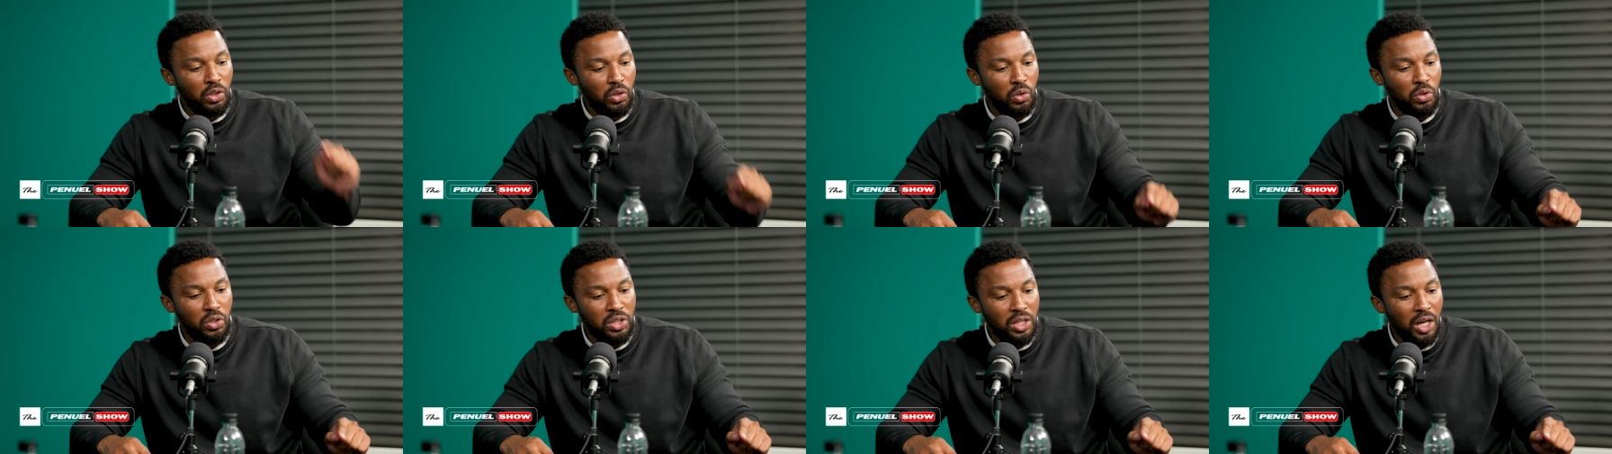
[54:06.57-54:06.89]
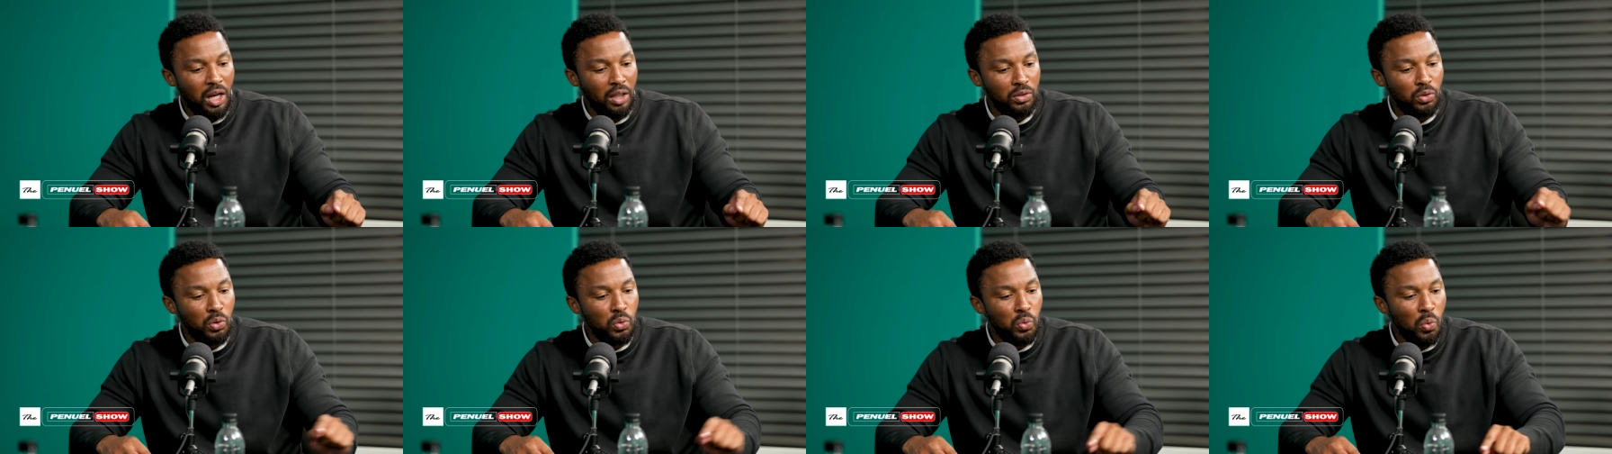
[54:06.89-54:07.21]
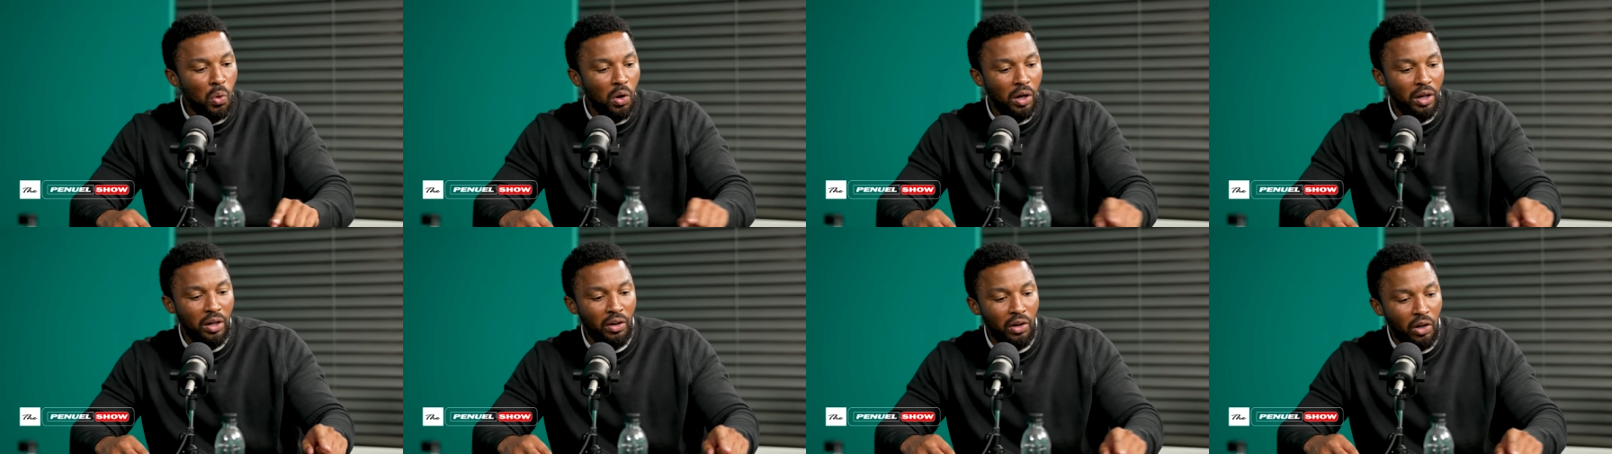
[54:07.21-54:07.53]
at your child who's
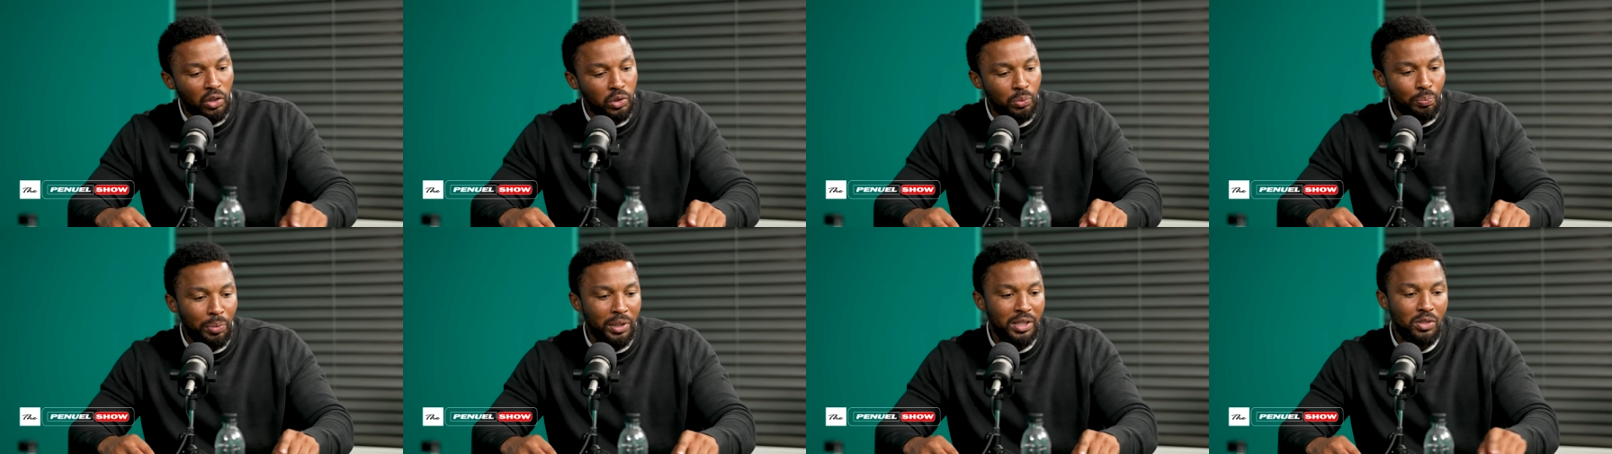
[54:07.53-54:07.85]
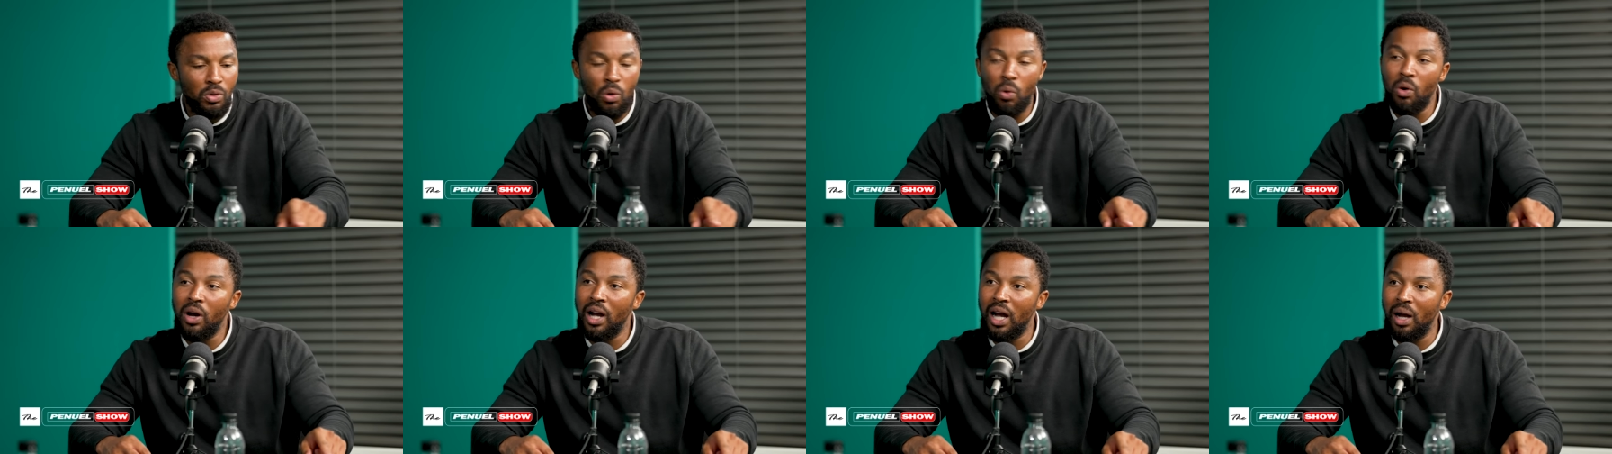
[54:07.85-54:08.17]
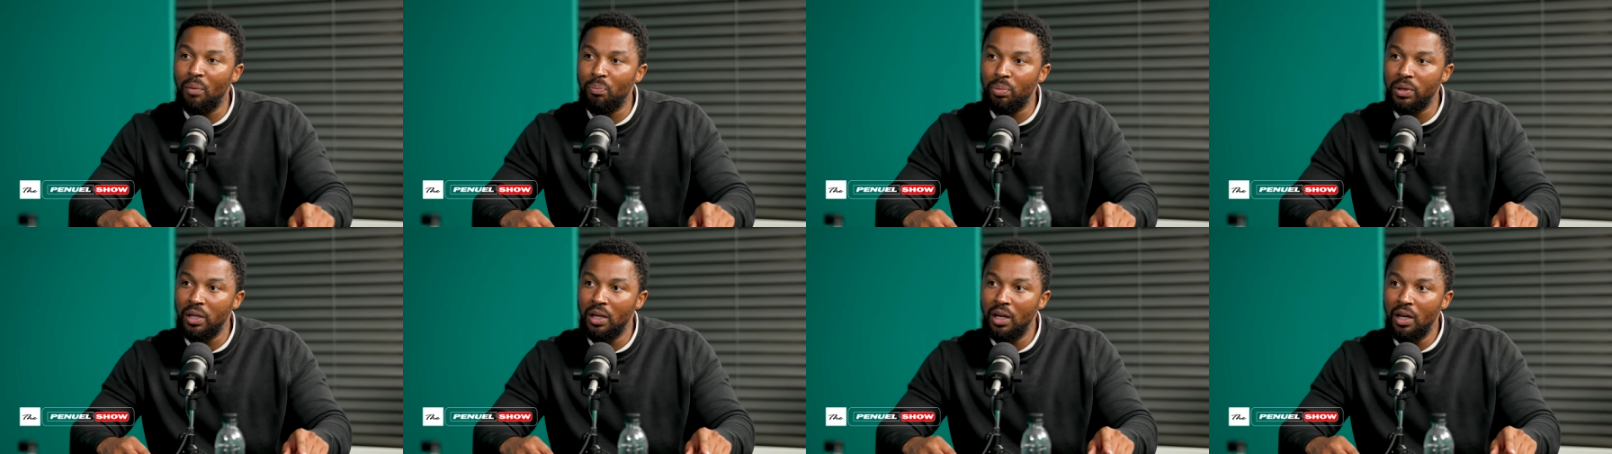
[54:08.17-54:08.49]
walking around pretty
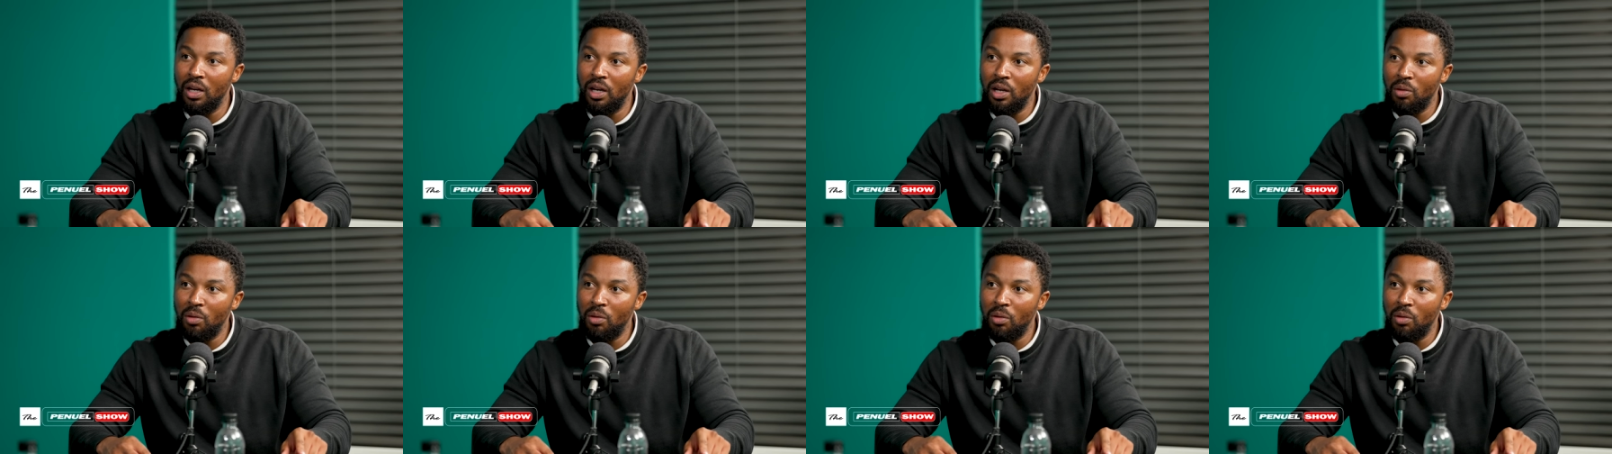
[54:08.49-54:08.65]
okapi